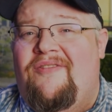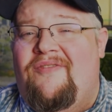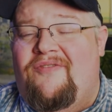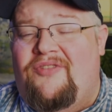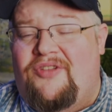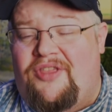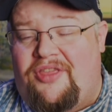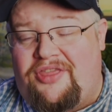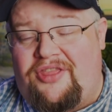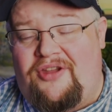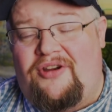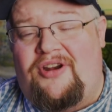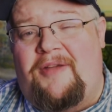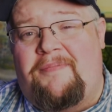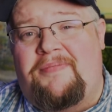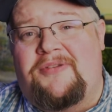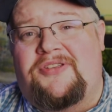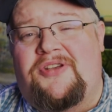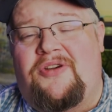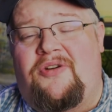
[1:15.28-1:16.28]
For the third
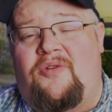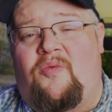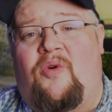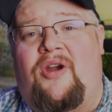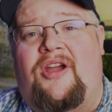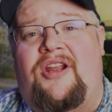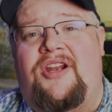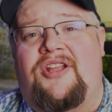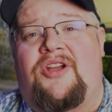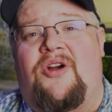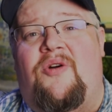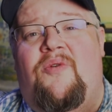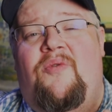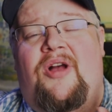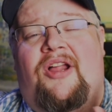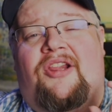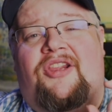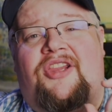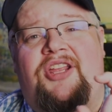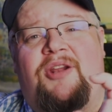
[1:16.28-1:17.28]
episode, we're going to
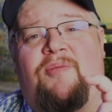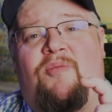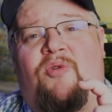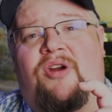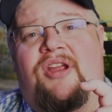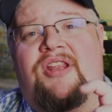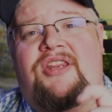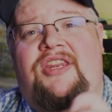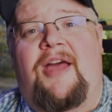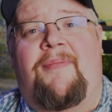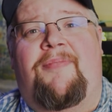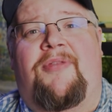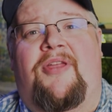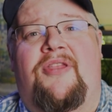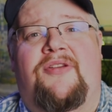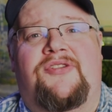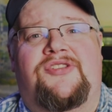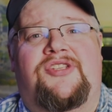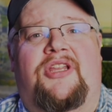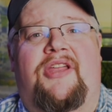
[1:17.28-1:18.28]
go a little more in depth on
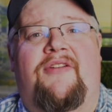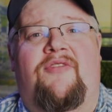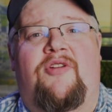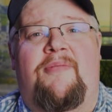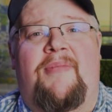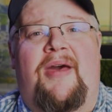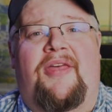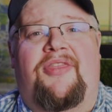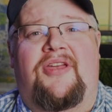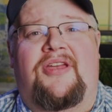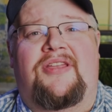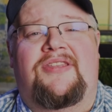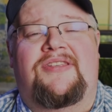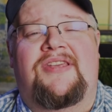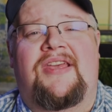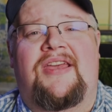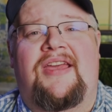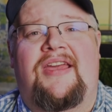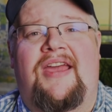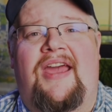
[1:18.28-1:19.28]
those delivery
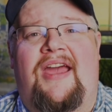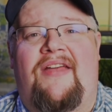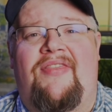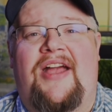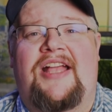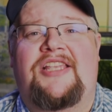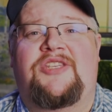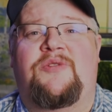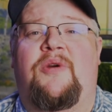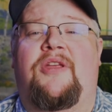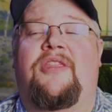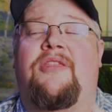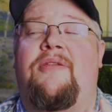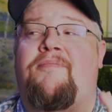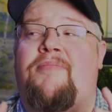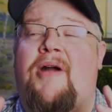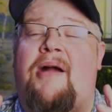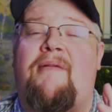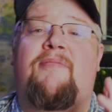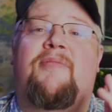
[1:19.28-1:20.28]
methods, and that's with
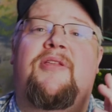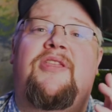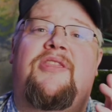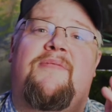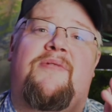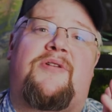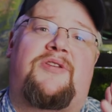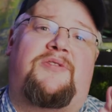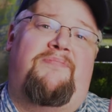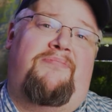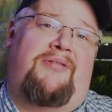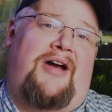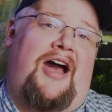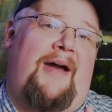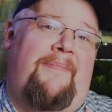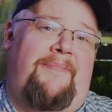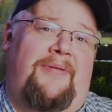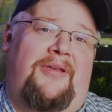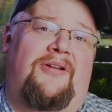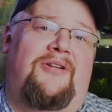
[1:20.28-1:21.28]
probably the most
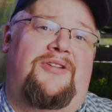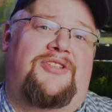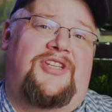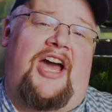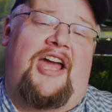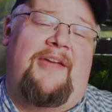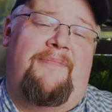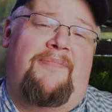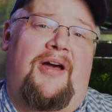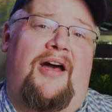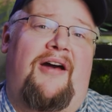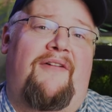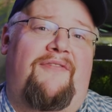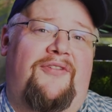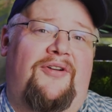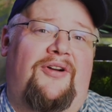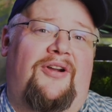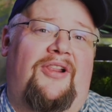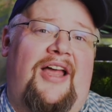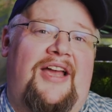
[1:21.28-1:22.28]
popular type of
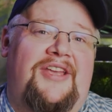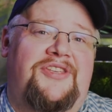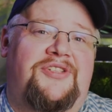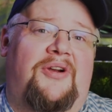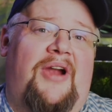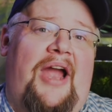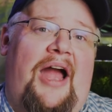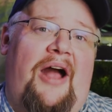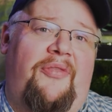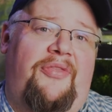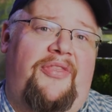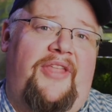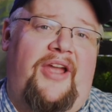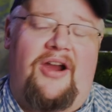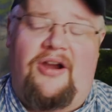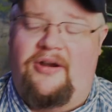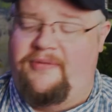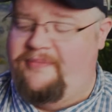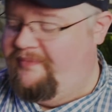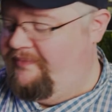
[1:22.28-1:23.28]
fertilizer out
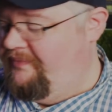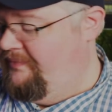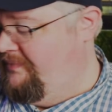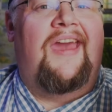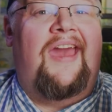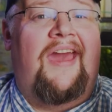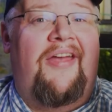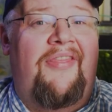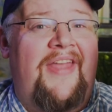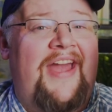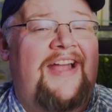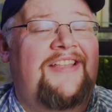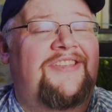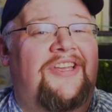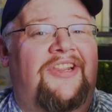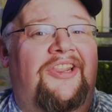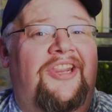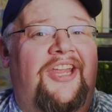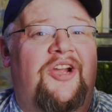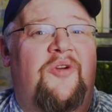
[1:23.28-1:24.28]
there. And that's
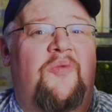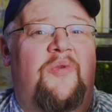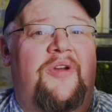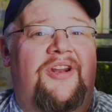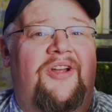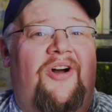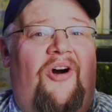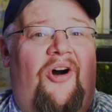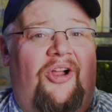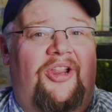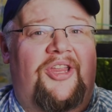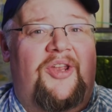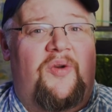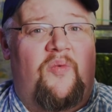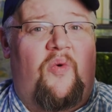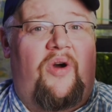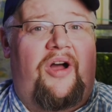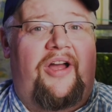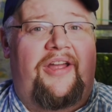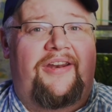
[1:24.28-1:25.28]
a liquid
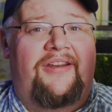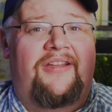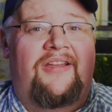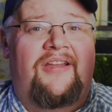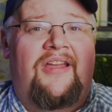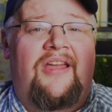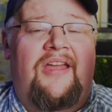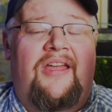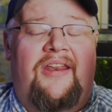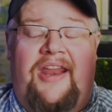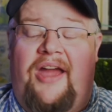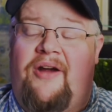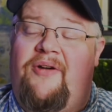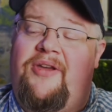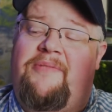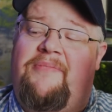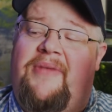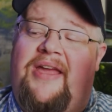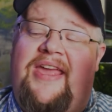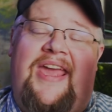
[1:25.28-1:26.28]
all-in-one. Now
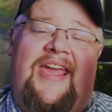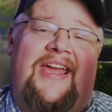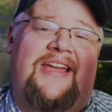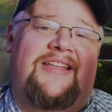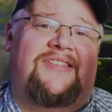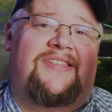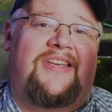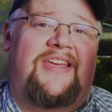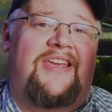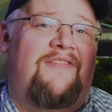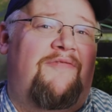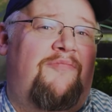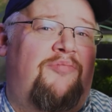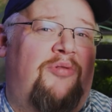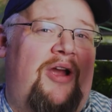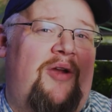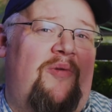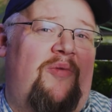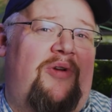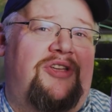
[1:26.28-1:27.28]
in my hands I have
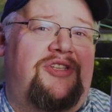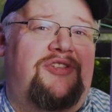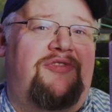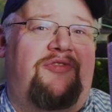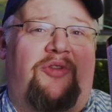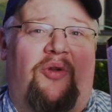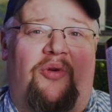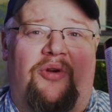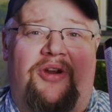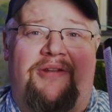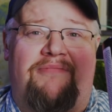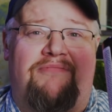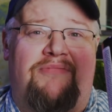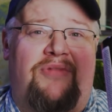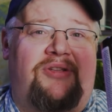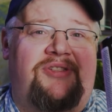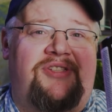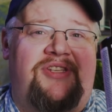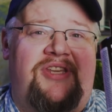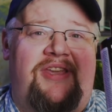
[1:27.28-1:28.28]
Brightwell's Florin
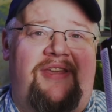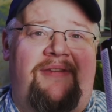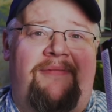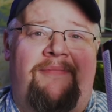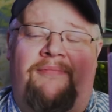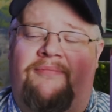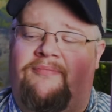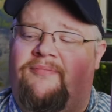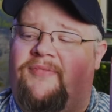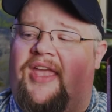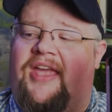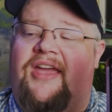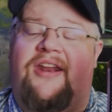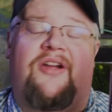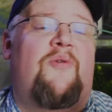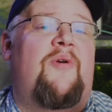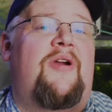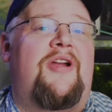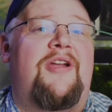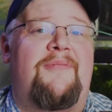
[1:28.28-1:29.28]
Multi and
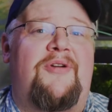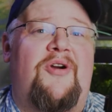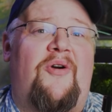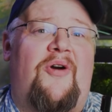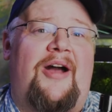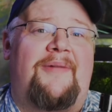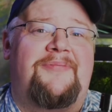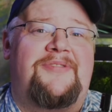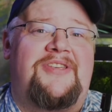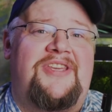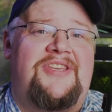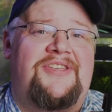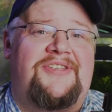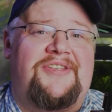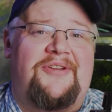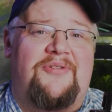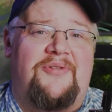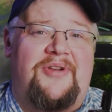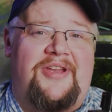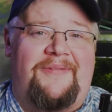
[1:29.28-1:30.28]
Aquarium Co-op's
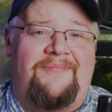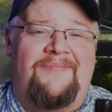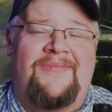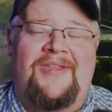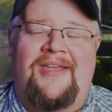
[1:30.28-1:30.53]
Easy Green.